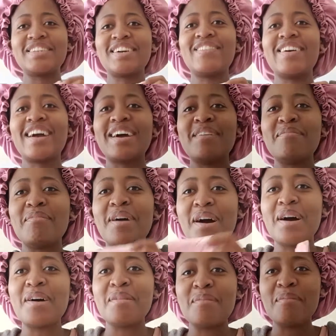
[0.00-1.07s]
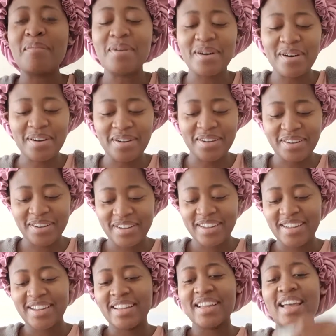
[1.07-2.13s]
Waka mama.
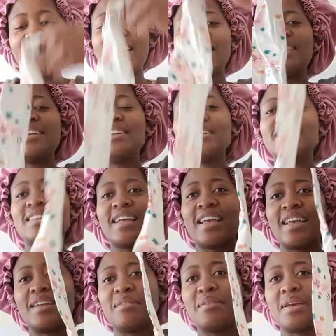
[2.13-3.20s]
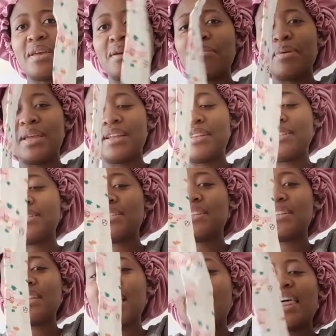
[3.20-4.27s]
And the little hairband.
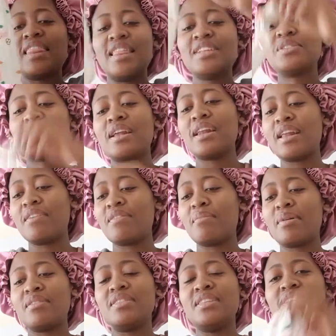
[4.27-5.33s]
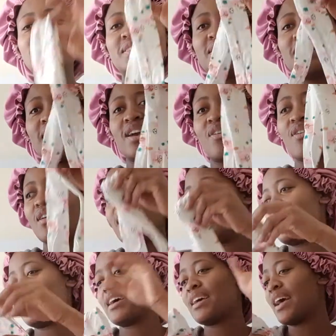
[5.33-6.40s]
That's what I love about these. They all
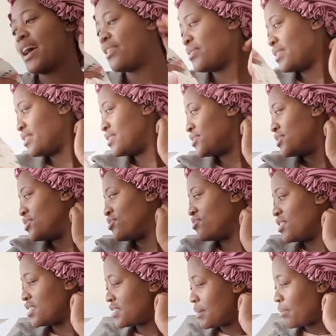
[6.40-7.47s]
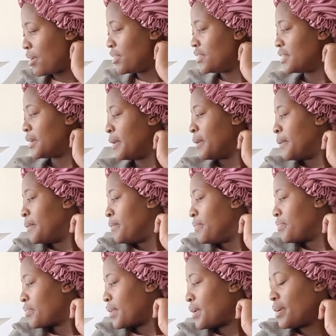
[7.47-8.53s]
like, I don't need to stress about
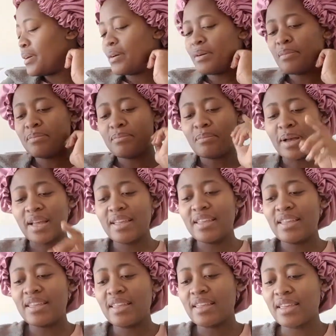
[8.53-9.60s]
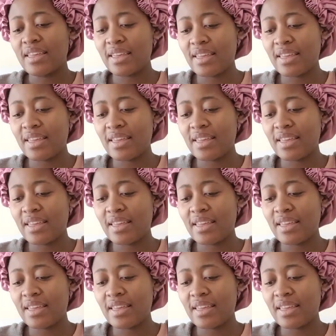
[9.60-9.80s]
buying